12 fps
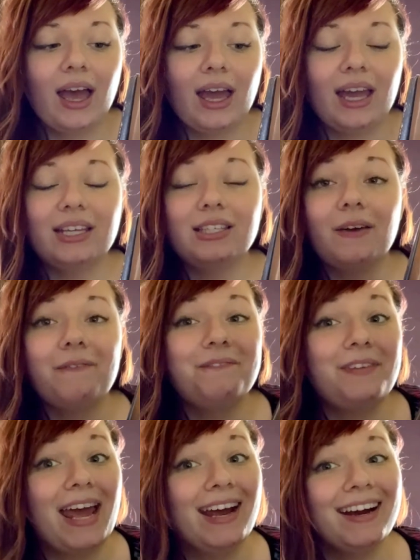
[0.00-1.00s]
It's a
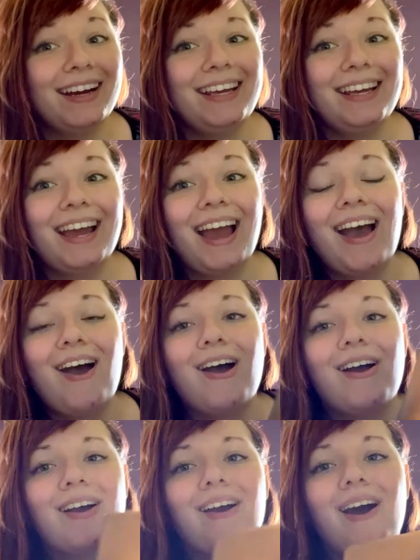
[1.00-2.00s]
very
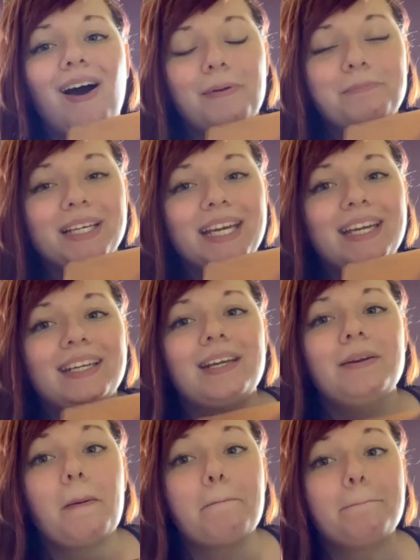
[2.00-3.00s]

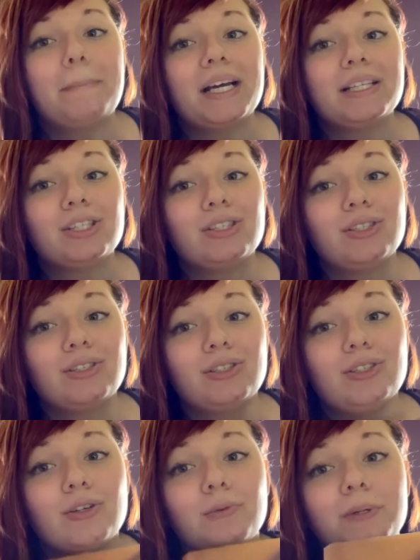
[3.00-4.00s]
complicated but
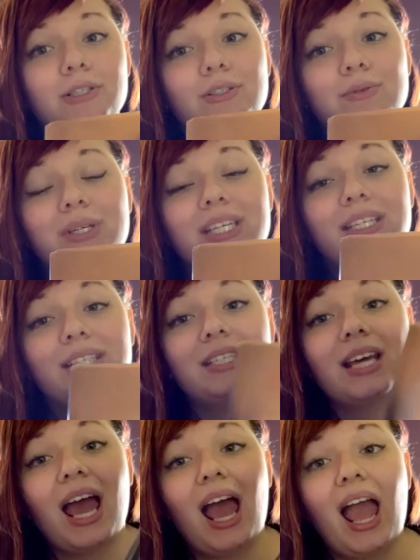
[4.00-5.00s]
super sweet
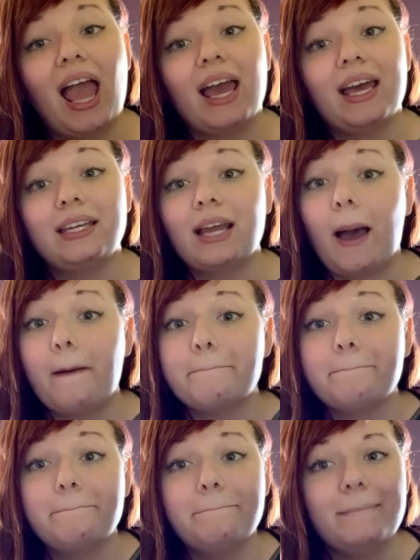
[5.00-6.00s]
and
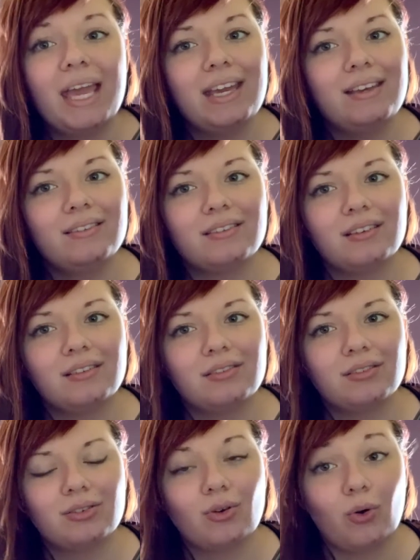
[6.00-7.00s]
amazing
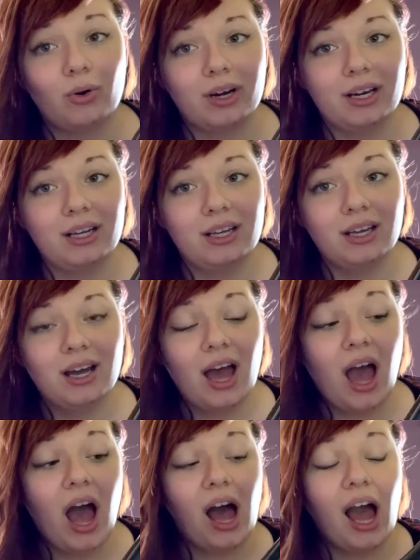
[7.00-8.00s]
story.
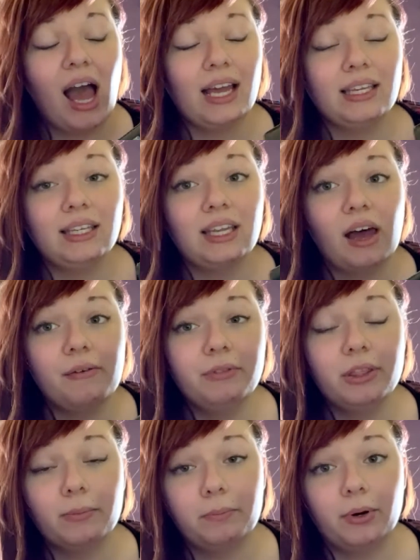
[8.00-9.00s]
I
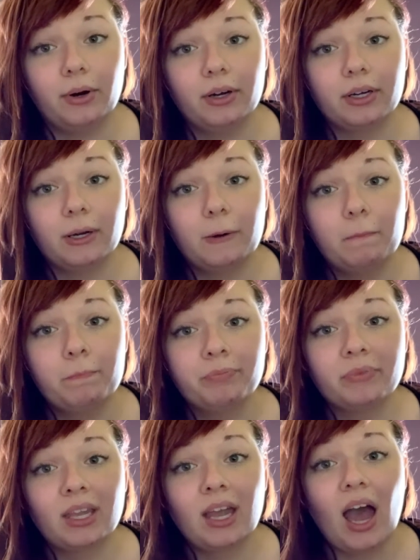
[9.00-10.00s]
loved the book.
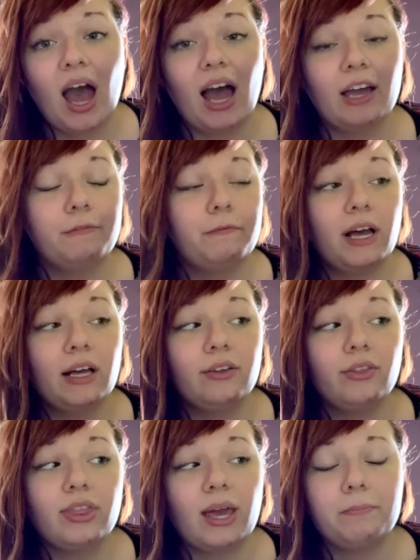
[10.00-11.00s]
I
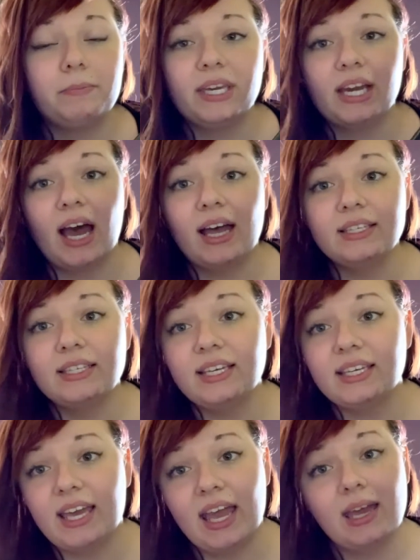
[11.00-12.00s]
felt that because
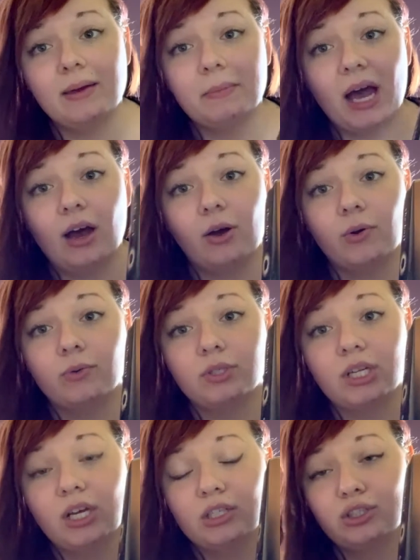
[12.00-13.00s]
it came out
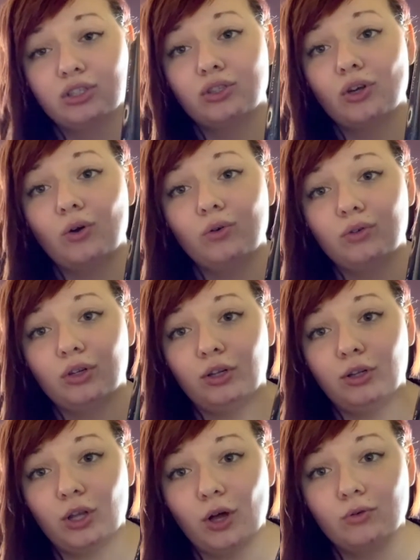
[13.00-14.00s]
so
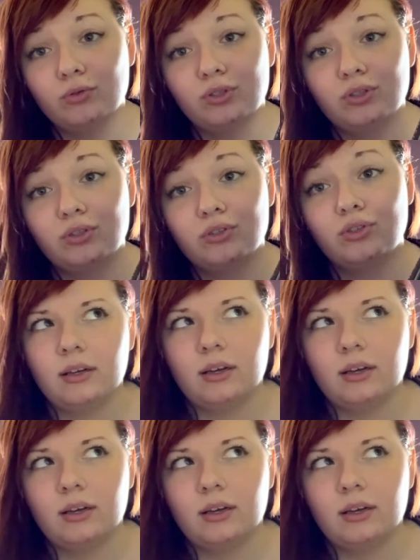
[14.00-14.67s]
close,